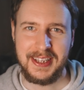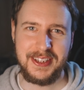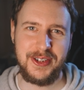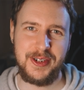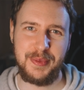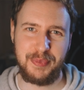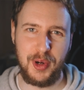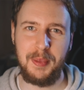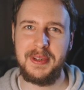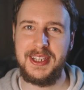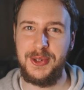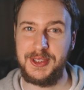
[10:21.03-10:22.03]
you're
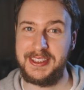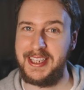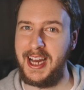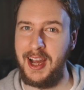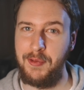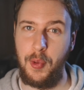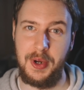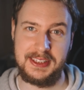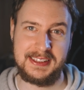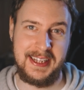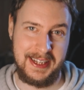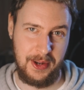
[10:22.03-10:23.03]
probably using
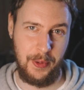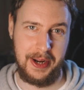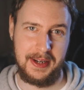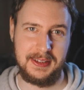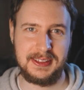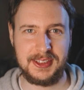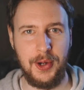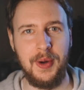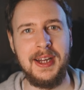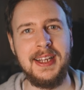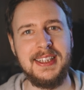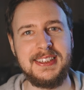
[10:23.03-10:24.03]
HiveOS anyway. So
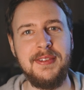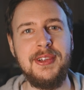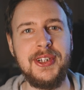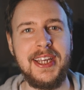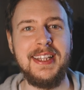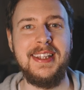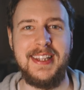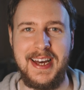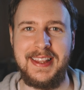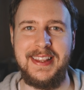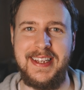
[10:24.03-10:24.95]
let's have a look at that